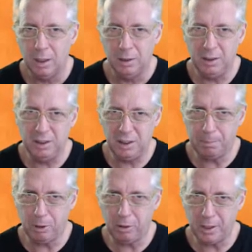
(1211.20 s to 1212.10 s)
This is the
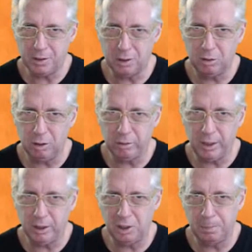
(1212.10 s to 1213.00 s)
progress. So we
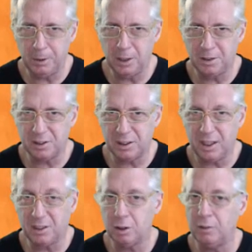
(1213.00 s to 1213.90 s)
already disputed
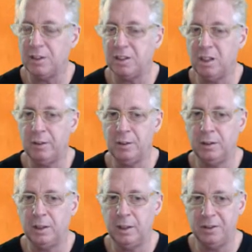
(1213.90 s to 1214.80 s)
6 of the 7
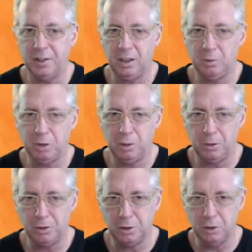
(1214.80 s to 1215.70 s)
things we're
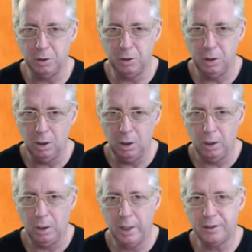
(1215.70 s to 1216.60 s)
supposed to do.
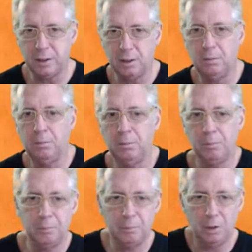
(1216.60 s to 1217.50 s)
Let's
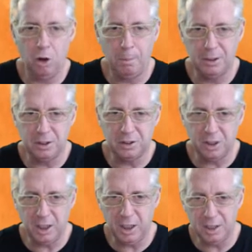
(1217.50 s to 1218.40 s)
open this
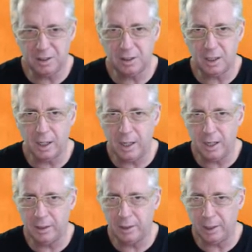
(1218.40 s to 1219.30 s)
chest
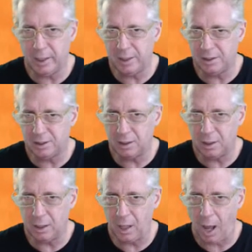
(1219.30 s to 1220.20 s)
and let's
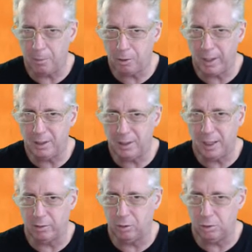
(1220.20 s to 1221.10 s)
upgrade the
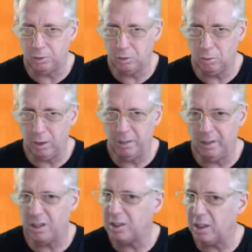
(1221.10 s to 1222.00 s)
arrows. Why?
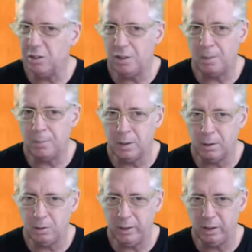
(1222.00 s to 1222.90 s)
Because I use them
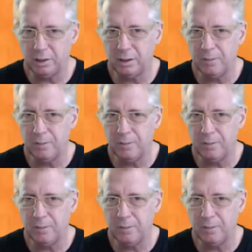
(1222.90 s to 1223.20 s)
quite a lot.